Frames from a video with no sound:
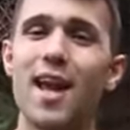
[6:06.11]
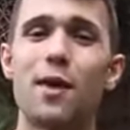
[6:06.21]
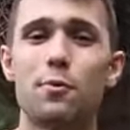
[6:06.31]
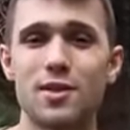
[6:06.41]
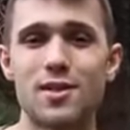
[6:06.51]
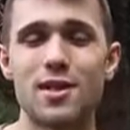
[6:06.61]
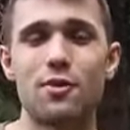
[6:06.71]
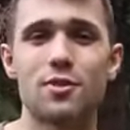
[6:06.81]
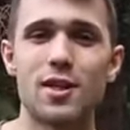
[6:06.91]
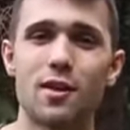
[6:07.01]
hand with the
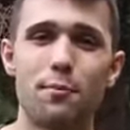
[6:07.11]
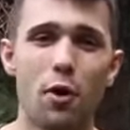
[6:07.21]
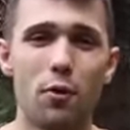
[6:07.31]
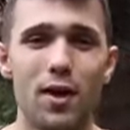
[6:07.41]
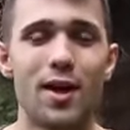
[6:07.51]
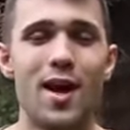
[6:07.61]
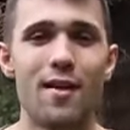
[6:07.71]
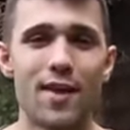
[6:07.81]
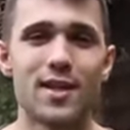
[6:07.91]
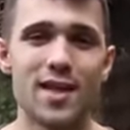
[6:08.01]
secrecy component
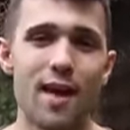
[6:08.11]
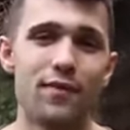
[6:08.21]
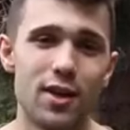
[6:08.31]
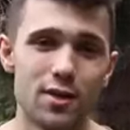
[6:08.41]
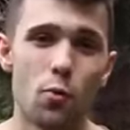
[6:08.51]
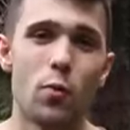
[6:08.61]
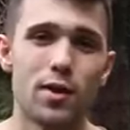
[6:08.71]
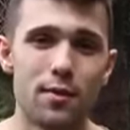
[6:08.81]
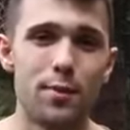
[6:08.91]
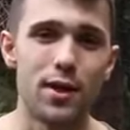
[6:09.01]
that is evident with the